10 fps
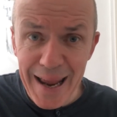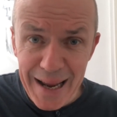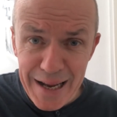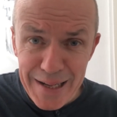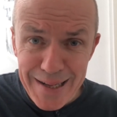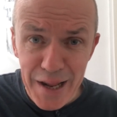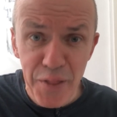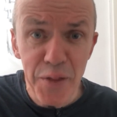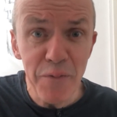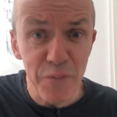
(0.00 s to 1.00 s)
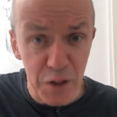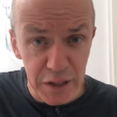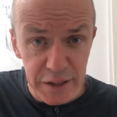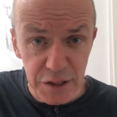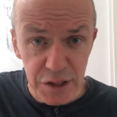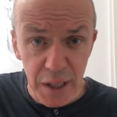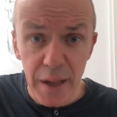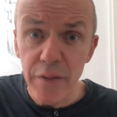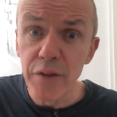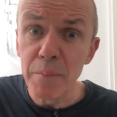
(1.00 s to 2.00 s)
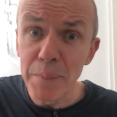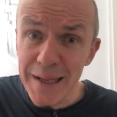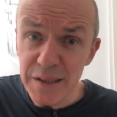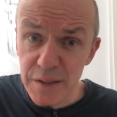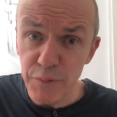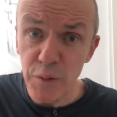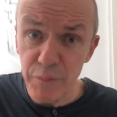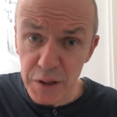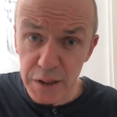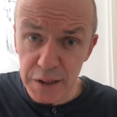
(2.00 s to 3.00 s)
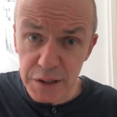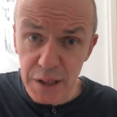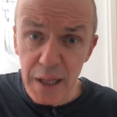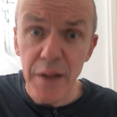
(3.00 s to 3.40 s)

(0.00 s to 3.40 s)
In the village, the peaceful village,